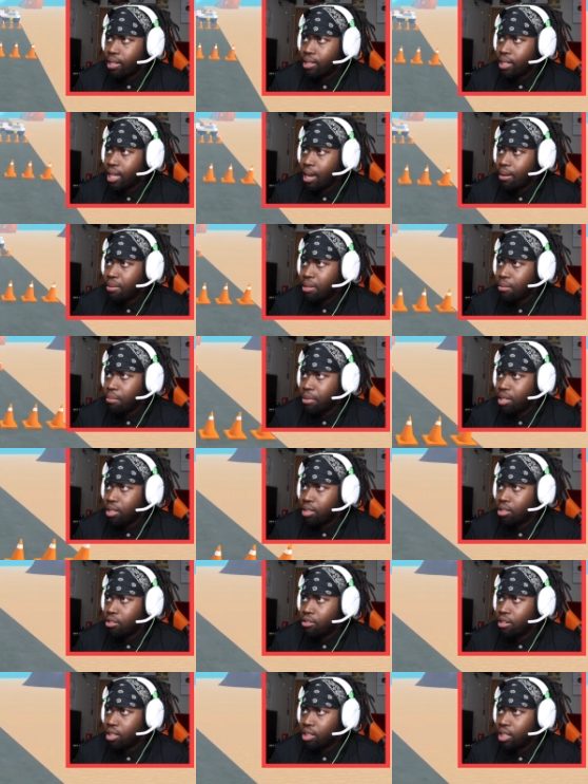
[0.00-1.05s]
escaped the
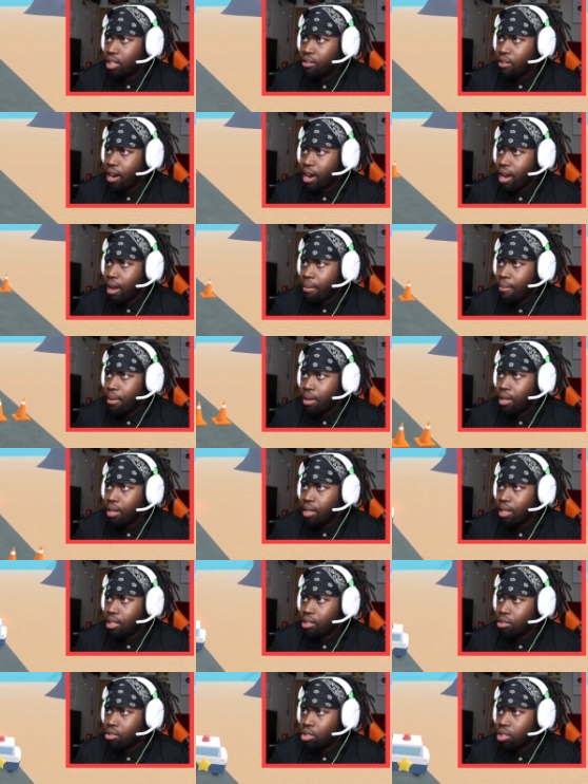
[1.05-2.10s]
Krusty Krab.
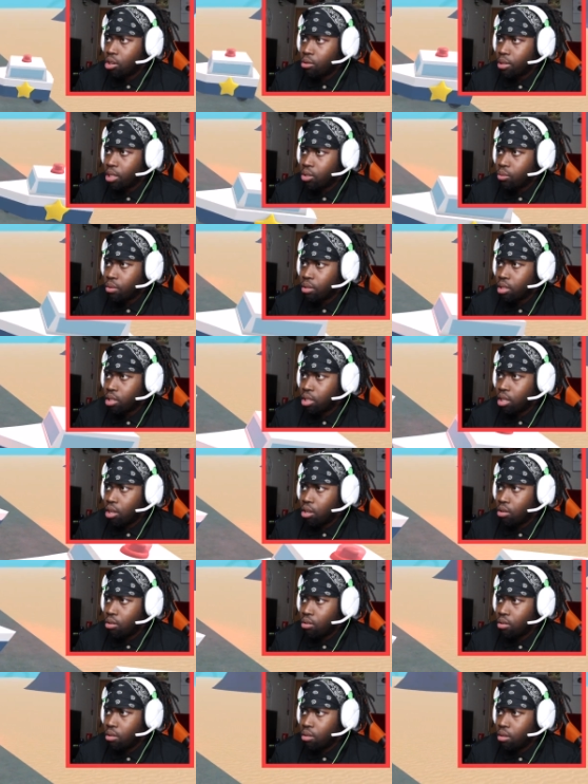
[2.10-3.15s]
Let's go slow this one.
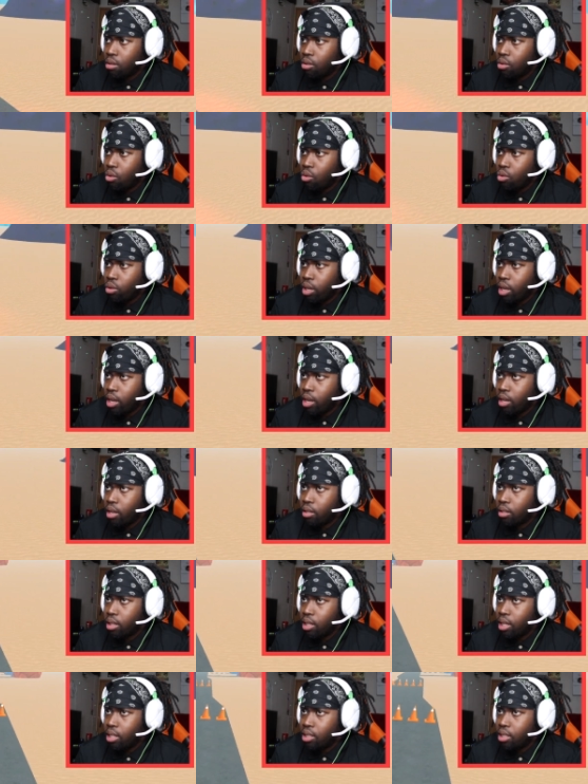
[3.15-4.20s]
Slow. Oh, yeah.
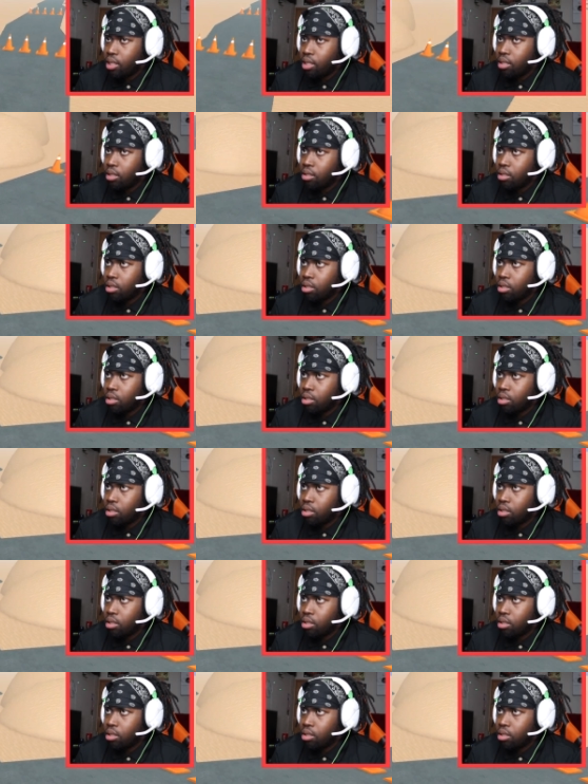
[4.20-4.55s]
Easy.